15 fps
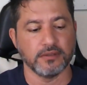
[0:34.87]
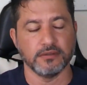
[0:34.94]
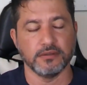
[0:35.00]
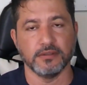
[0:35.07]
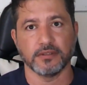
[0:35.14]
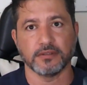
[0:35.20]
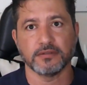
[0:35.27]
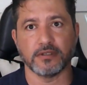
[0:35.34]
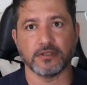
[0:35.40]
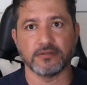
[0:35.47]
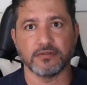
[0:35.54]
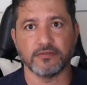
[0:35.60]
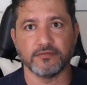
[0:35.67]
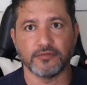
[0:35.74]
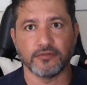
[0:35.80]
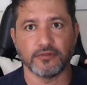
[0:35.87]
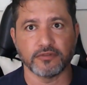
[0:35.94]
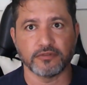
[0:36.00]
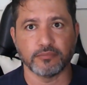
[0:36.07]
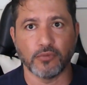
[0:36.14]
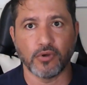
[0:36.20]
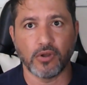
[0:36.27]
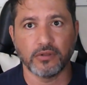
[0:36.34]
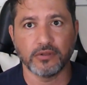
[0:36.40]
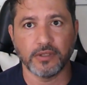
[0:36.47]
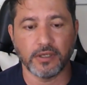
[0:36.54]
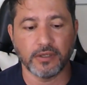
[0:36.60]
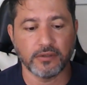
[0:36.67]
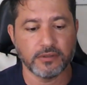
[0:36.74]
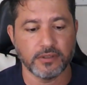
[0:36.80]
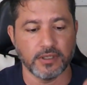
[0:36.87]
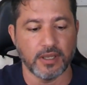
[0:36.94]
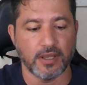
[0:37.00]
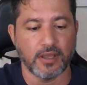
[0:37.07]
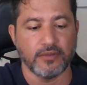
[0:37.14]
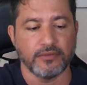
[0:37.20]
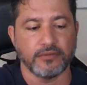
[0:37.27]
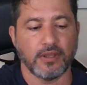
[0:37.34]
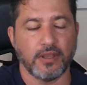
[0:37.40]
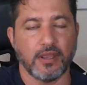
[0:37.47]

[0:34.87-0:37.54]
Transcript: the extension for small areas,